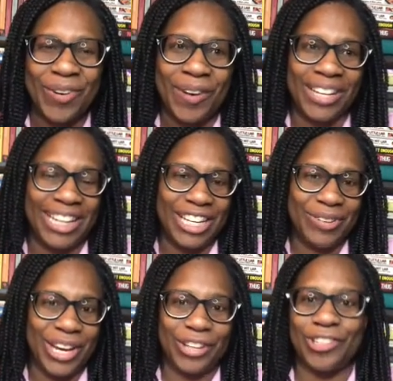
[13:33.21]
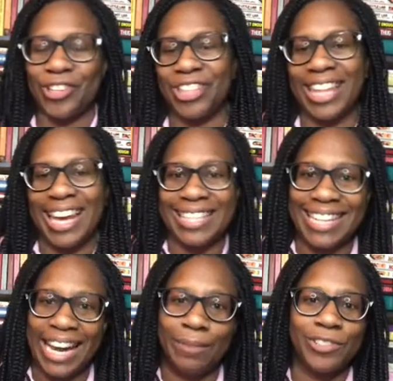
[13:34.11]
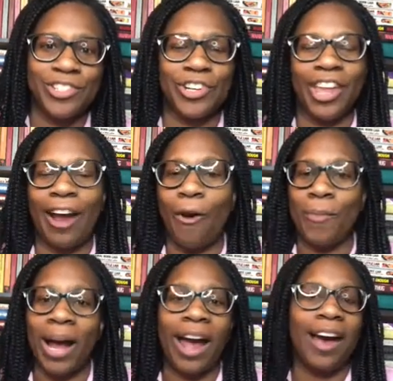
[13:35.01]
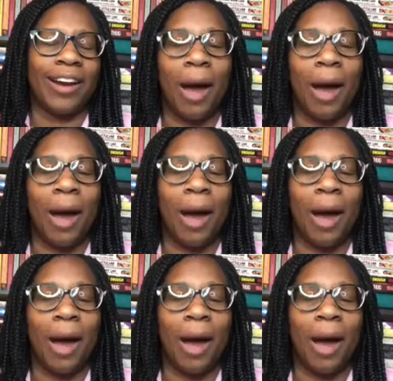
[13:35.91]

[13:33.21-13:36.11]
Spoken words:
where like you hear certain last names and you're like, oh my God,